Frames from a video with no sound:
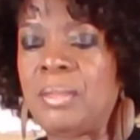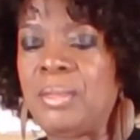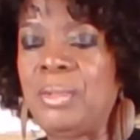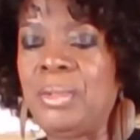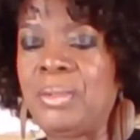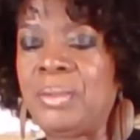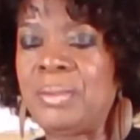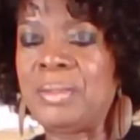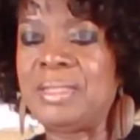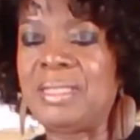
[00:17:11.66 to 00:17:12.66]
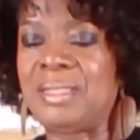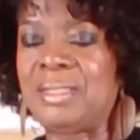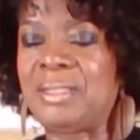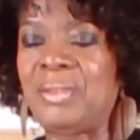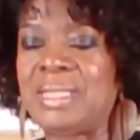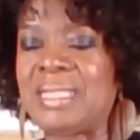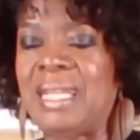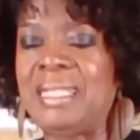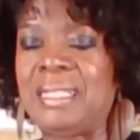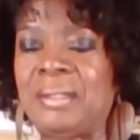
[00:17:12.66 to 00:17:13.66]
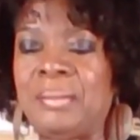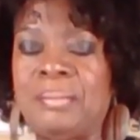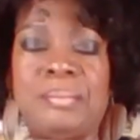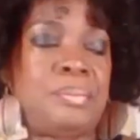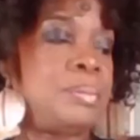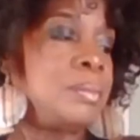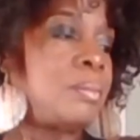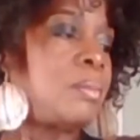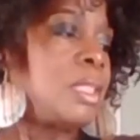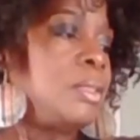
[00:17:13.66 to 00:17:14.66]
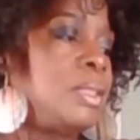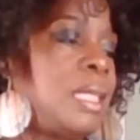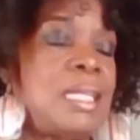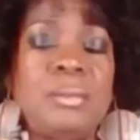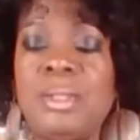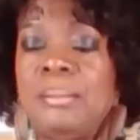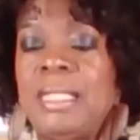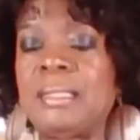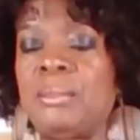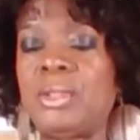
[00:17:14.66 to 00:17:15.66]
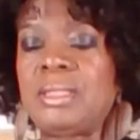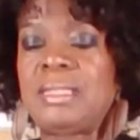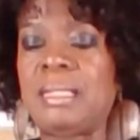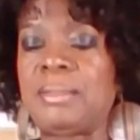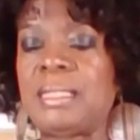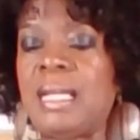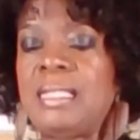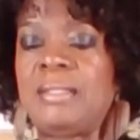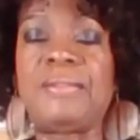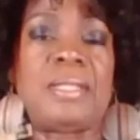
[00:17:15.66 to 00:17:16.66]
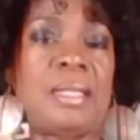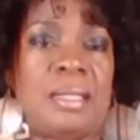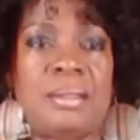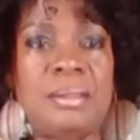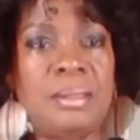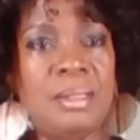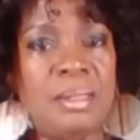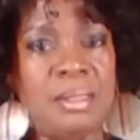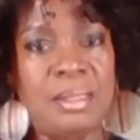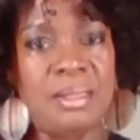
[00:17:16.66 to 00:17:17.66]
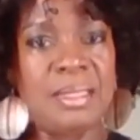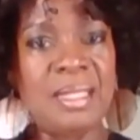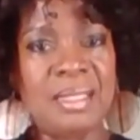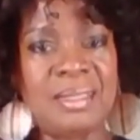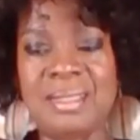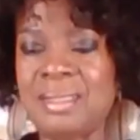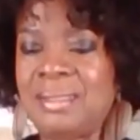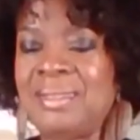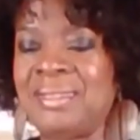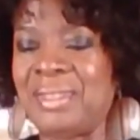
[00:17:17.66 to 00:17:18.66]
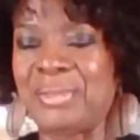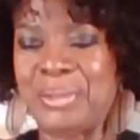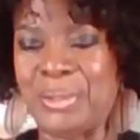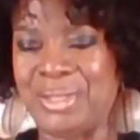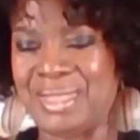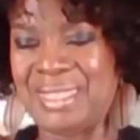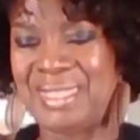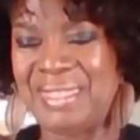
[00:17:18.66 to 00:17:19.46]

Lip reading: Whew, this is so exciting. You kind of want to make them all the same size if you can. Aesthetics, of course.